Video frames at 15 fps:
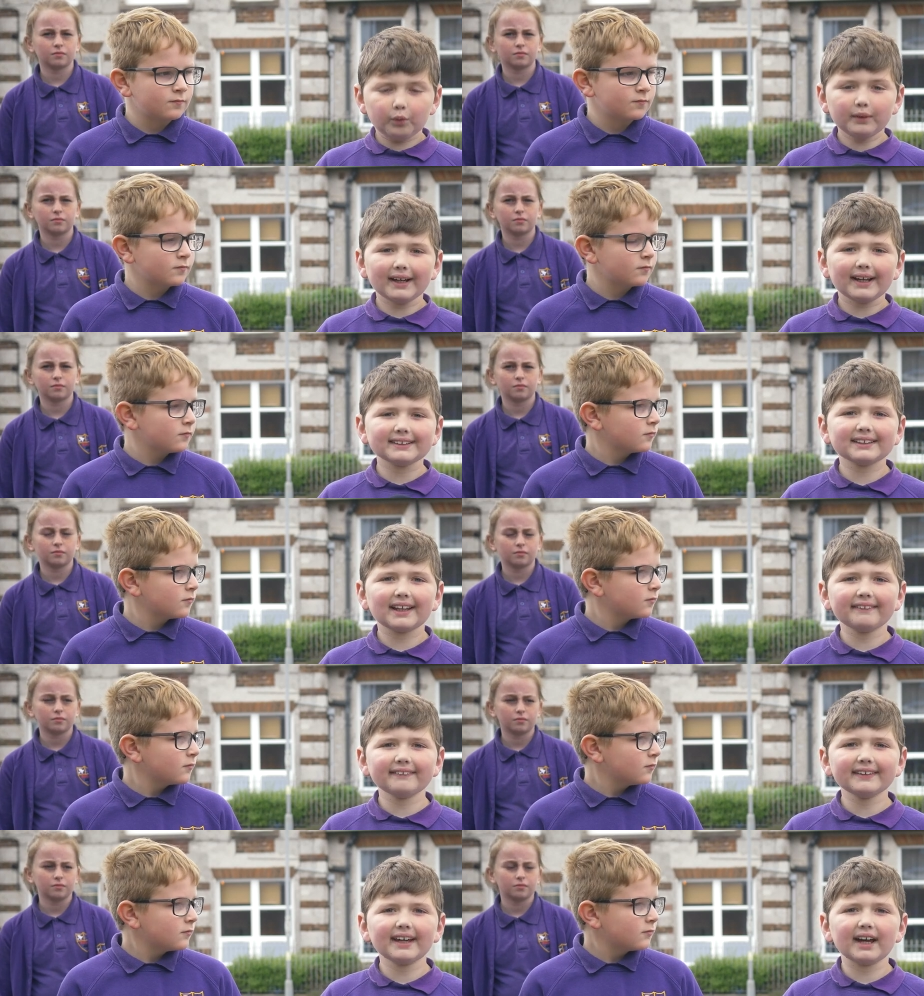Speaker 1: We are
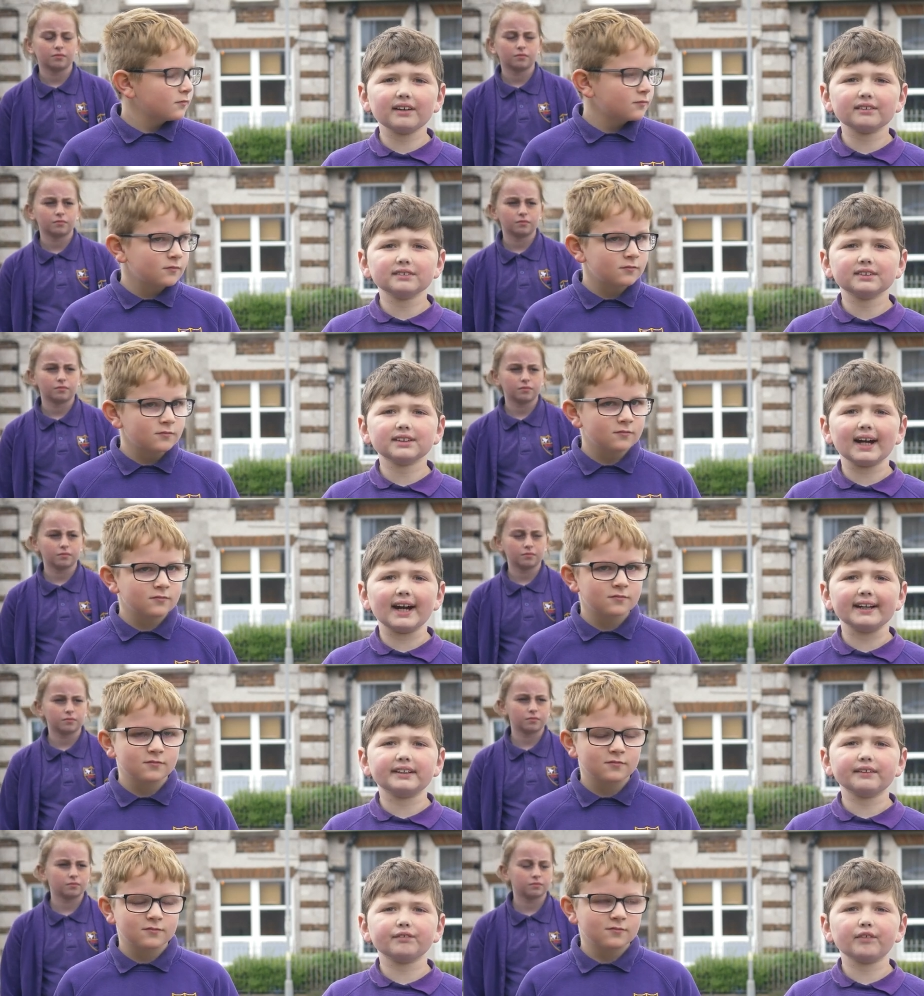standing
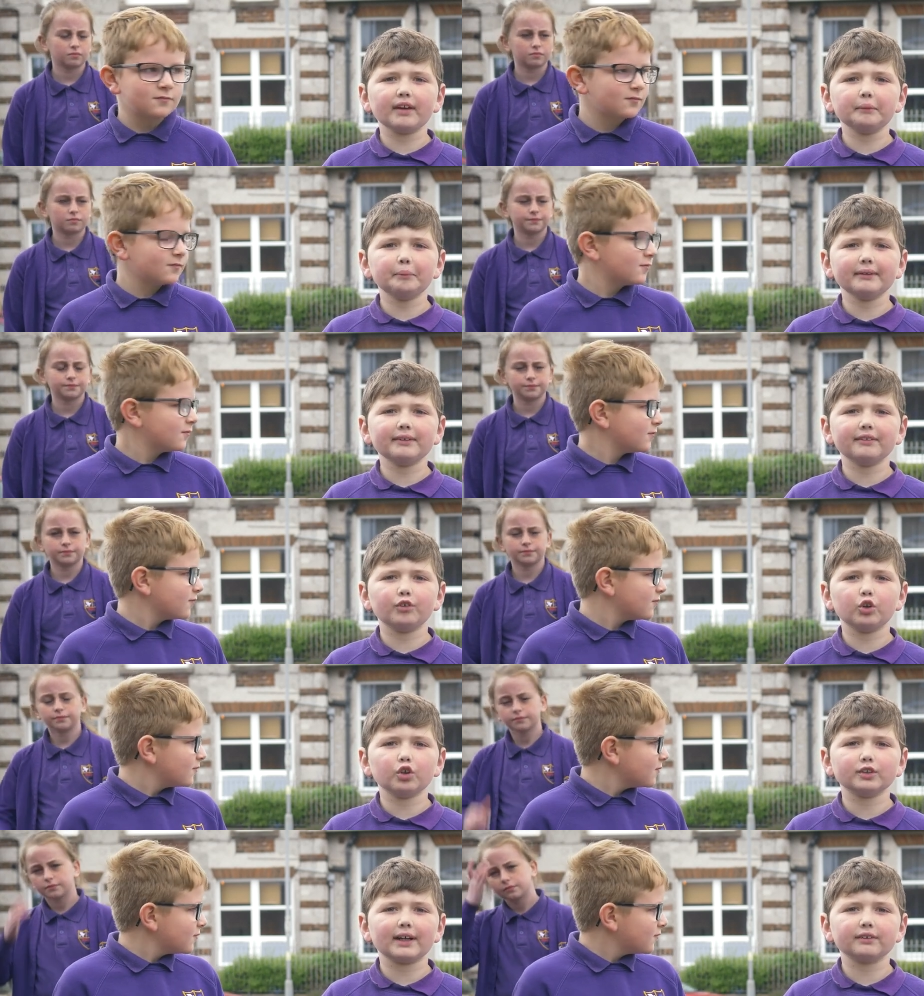outside a very
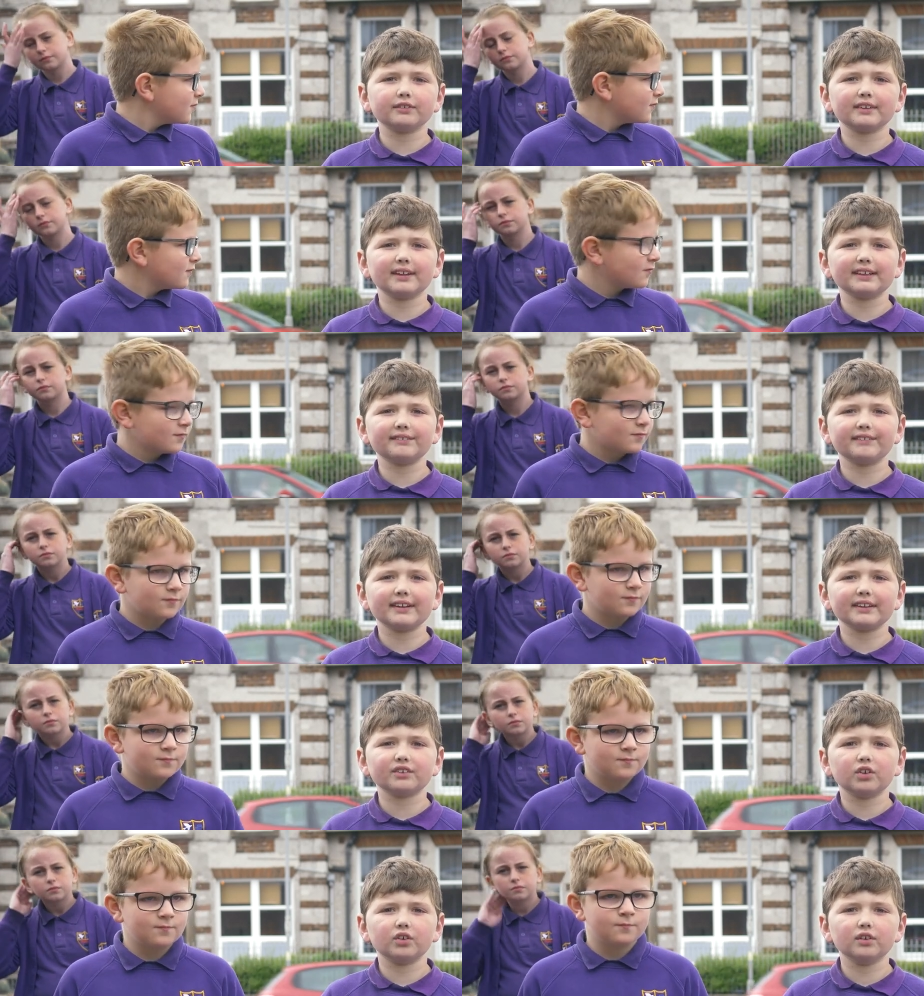busy road outside of
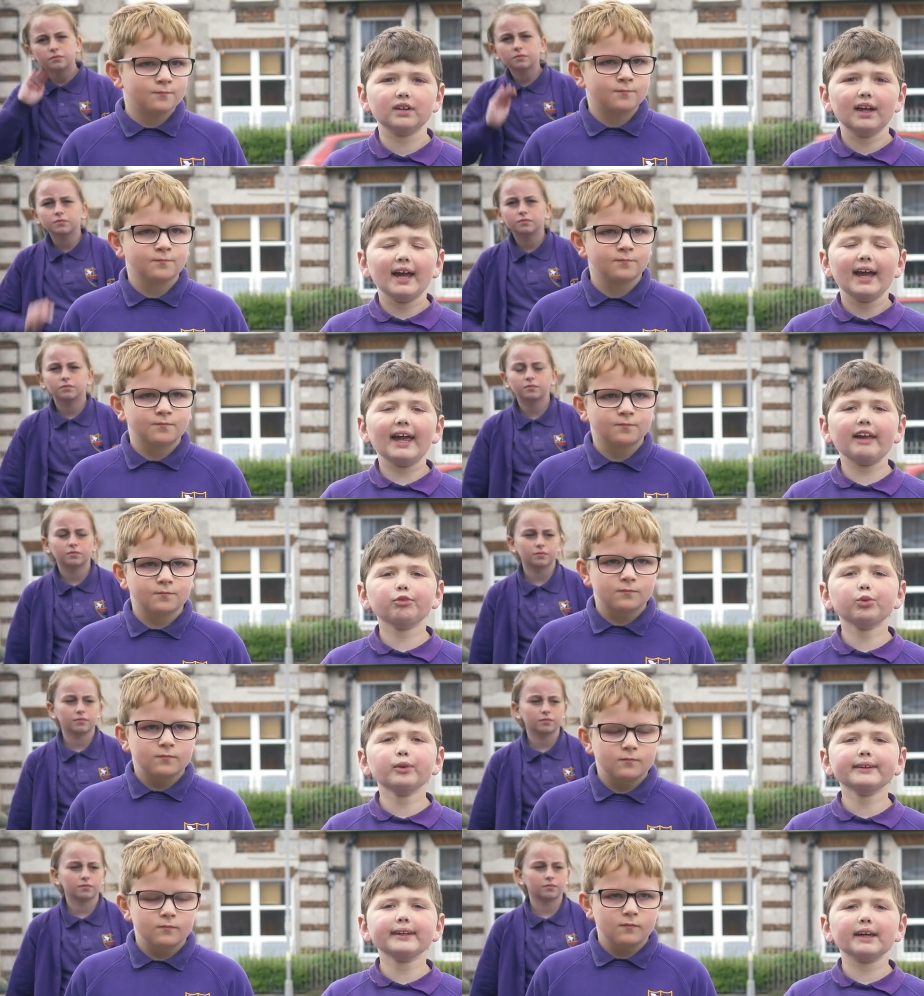our school.
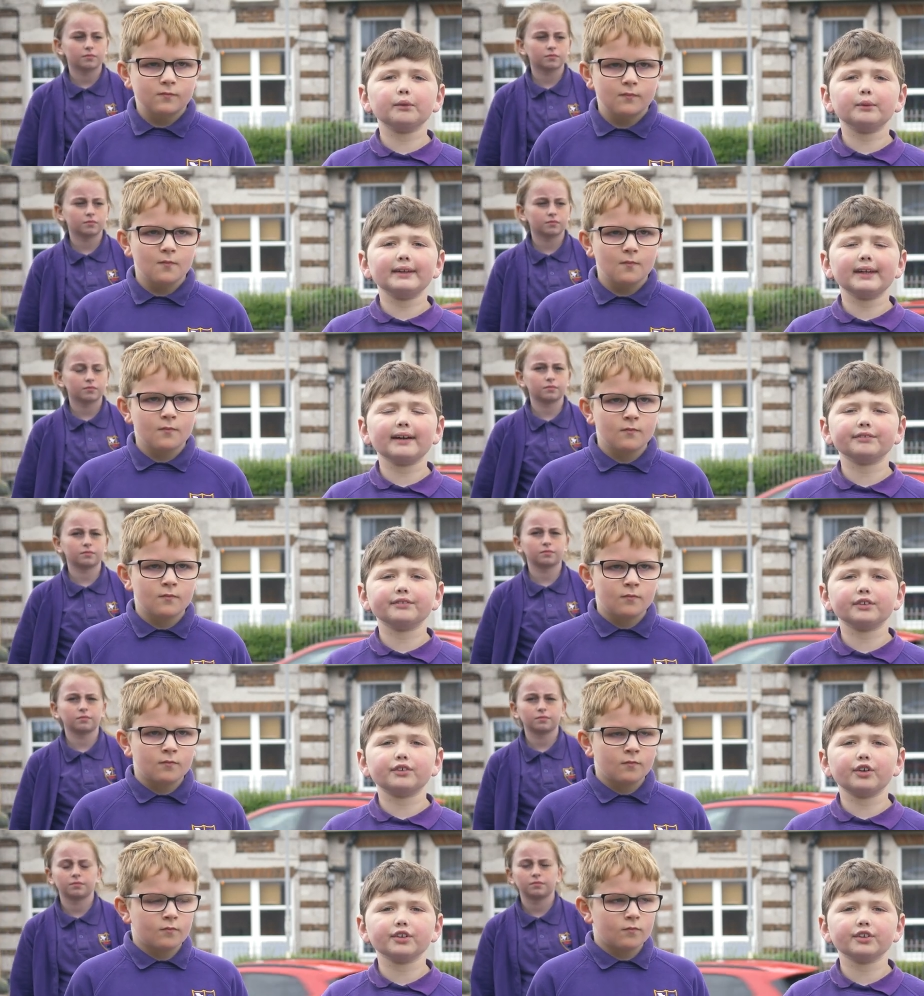Every day we
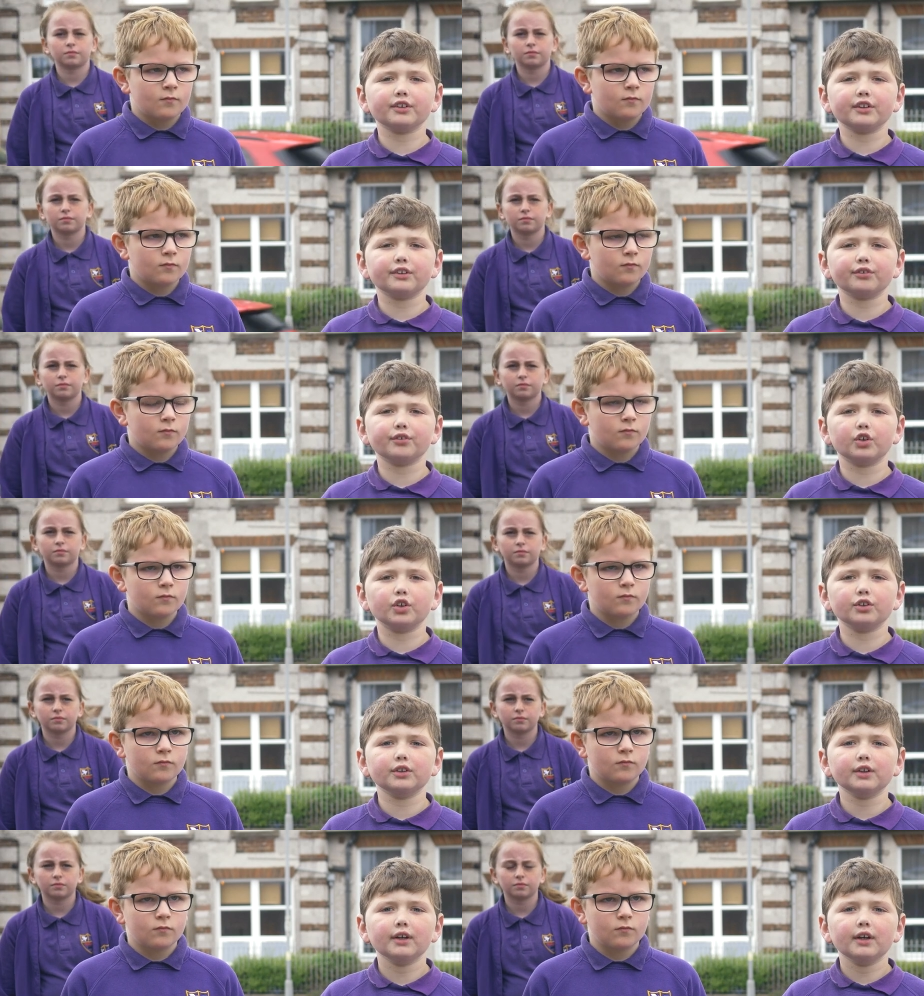have to cross this
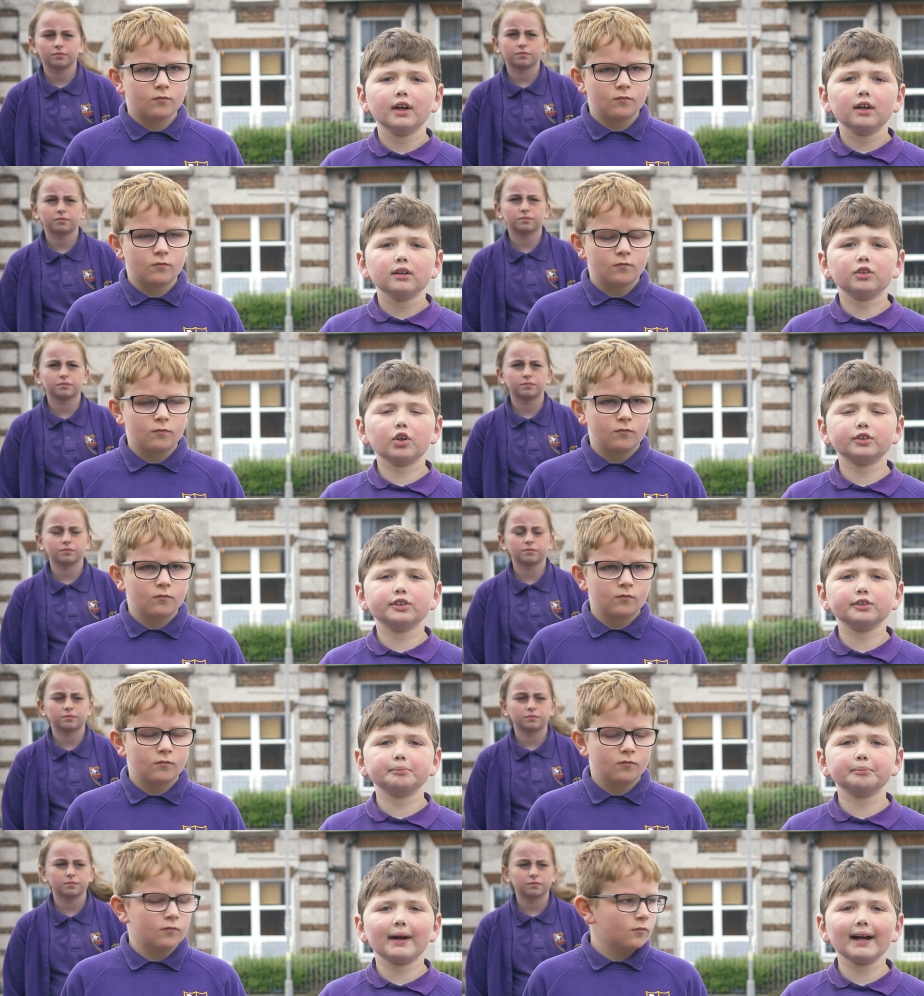road,
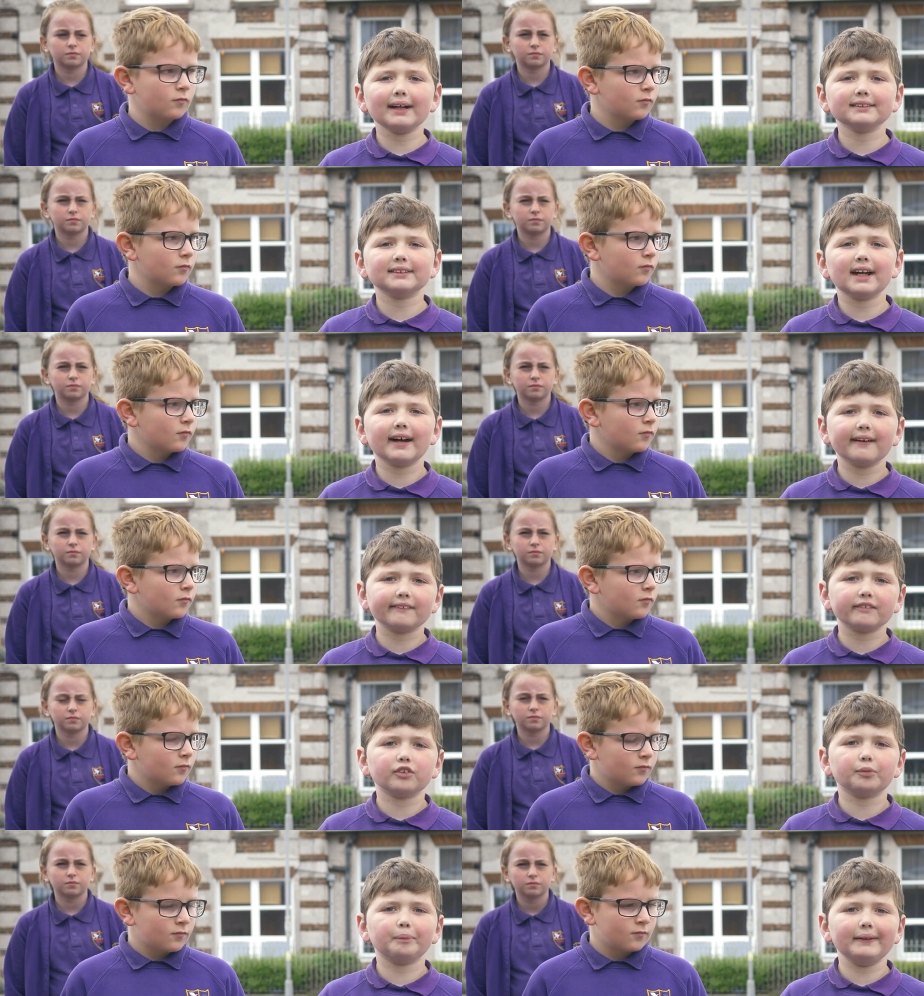dodging parked
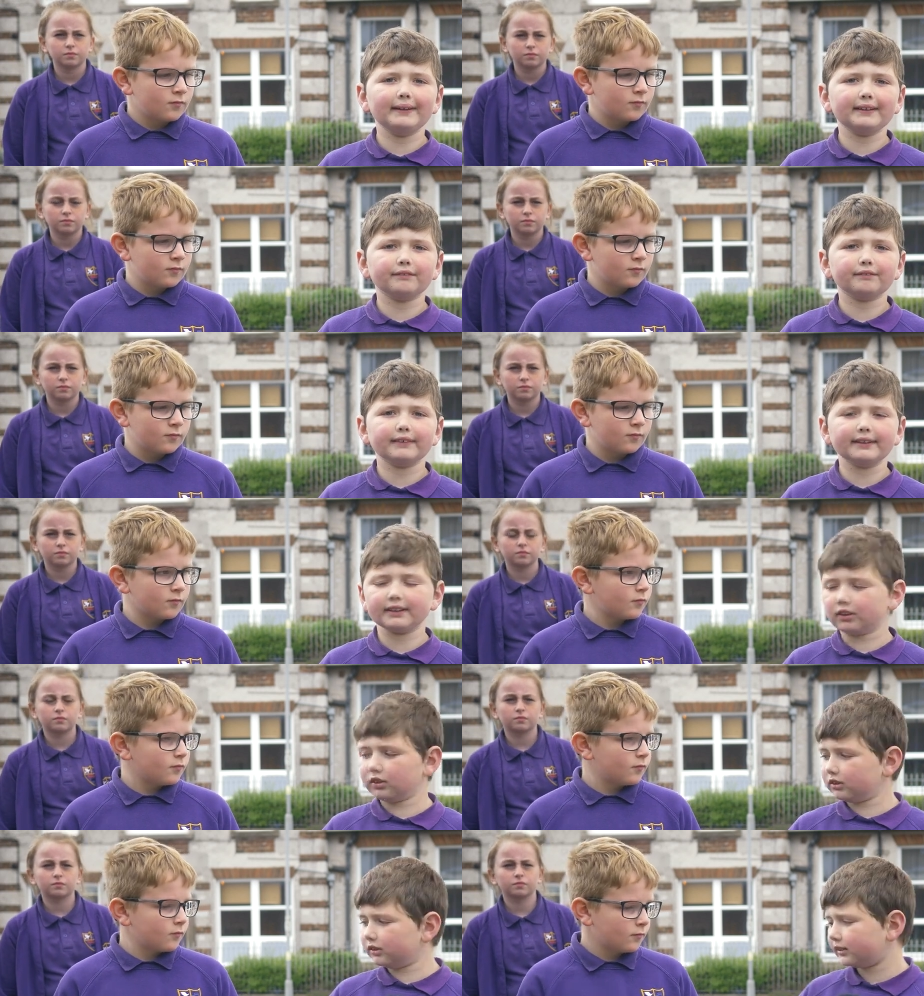cars and speeding
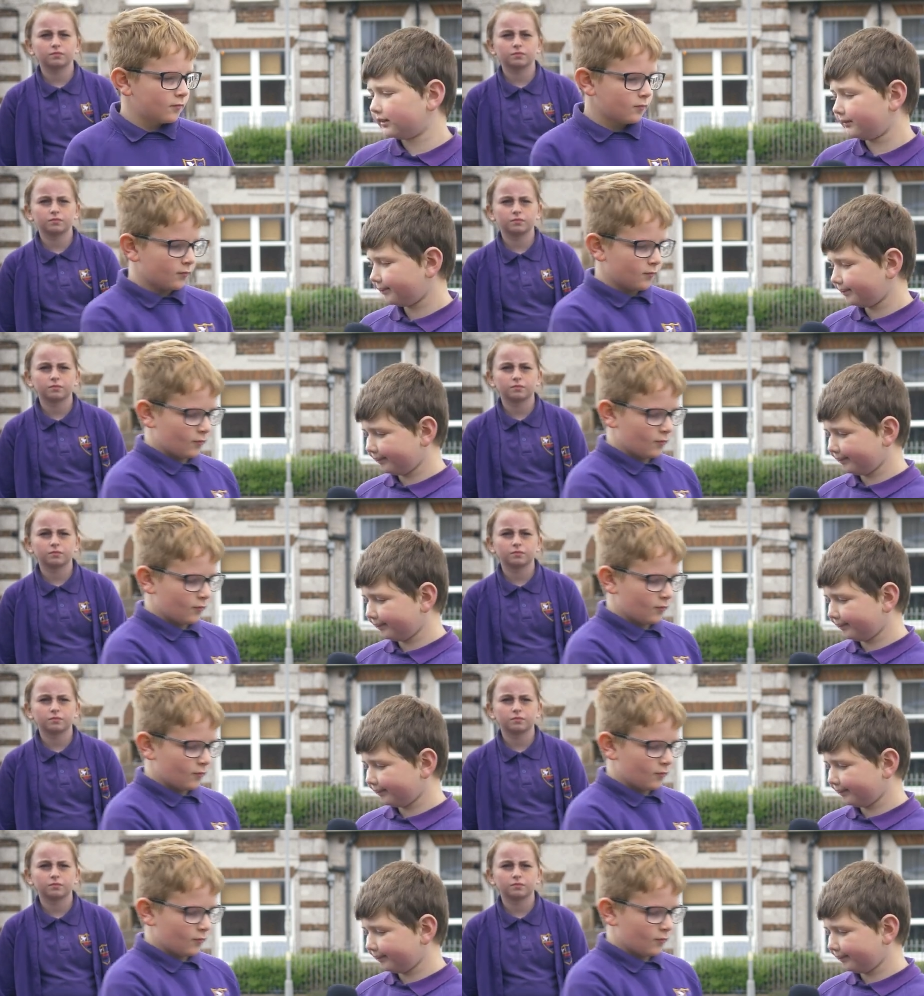vehicles.